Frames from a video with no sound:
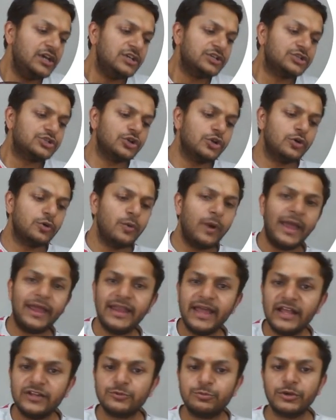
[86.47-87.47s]
So why
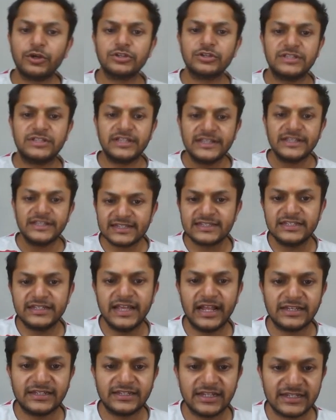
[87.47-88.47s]
dash? Because this is the
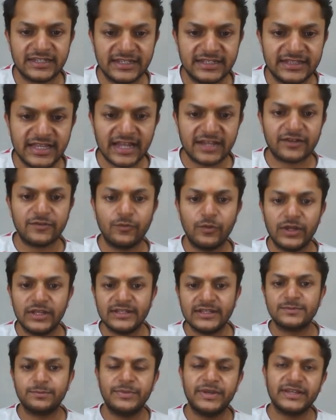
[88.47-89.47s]
delta T that
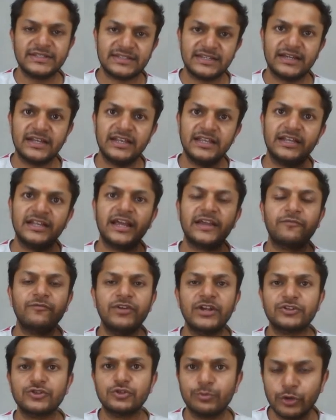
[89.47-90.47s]
is basically like
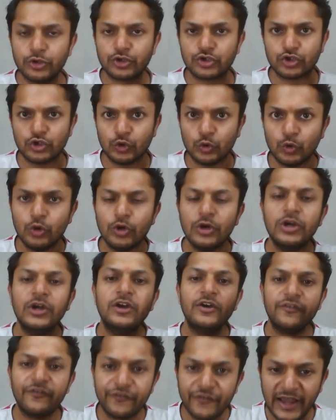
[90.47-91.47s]
we are supposed to
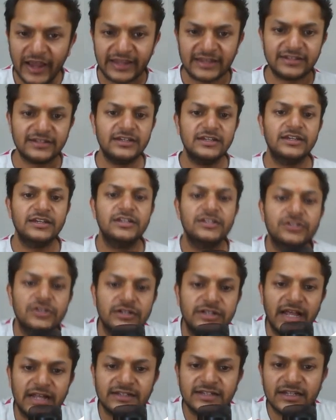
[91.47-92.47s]
find. So
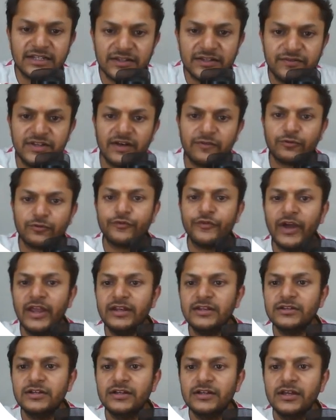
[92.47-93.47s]
delta T we have to
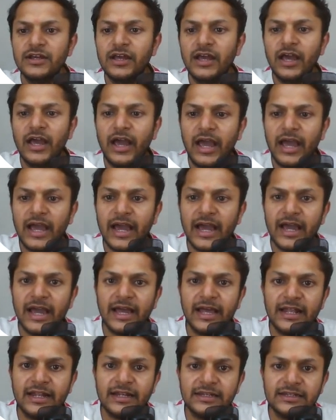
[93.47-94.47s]
find.
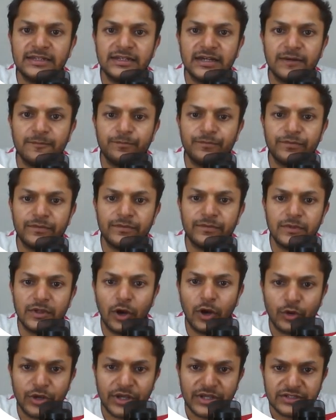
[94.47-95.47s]
And
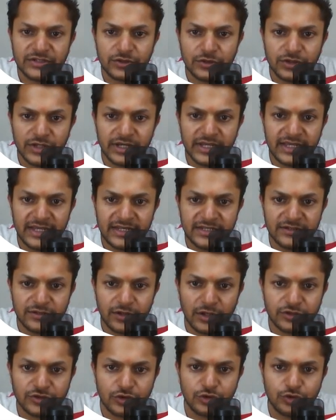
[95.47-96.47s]
okay, so the heat is
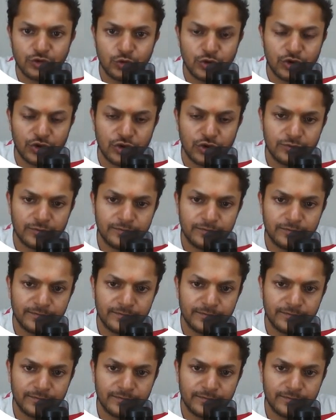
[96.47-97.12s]
also two Q.